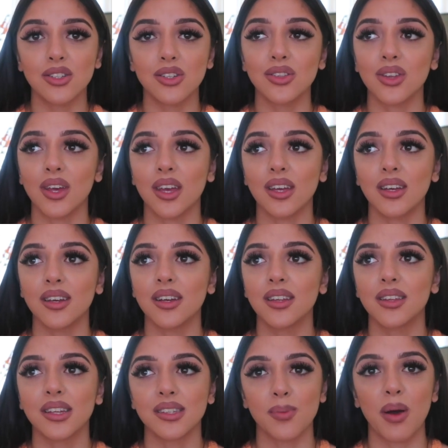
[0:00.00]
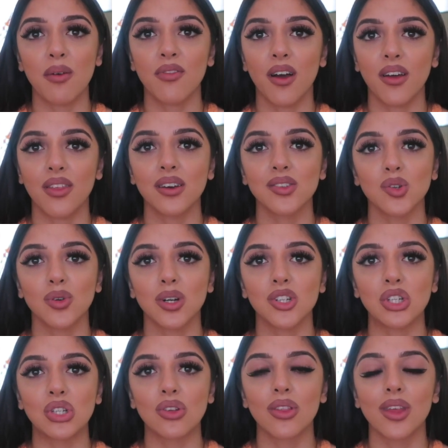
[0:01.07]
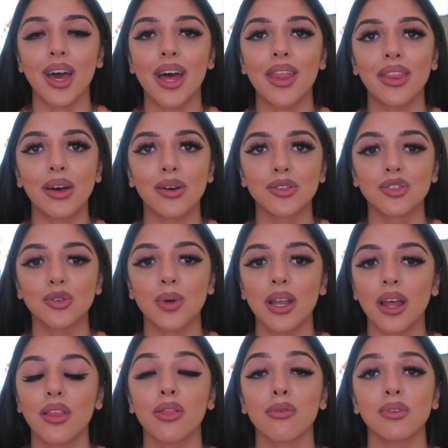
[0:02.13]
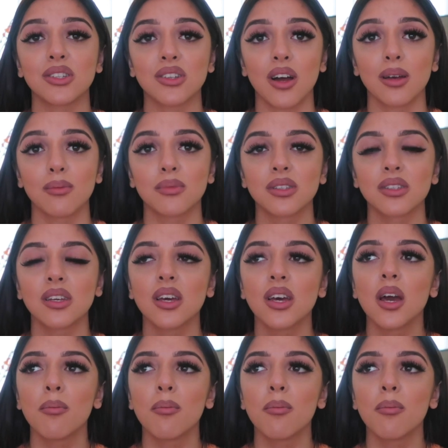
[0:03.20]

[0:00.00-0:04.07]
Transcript: so there's about 5,000 questions on there, and they'll do it like 3 times.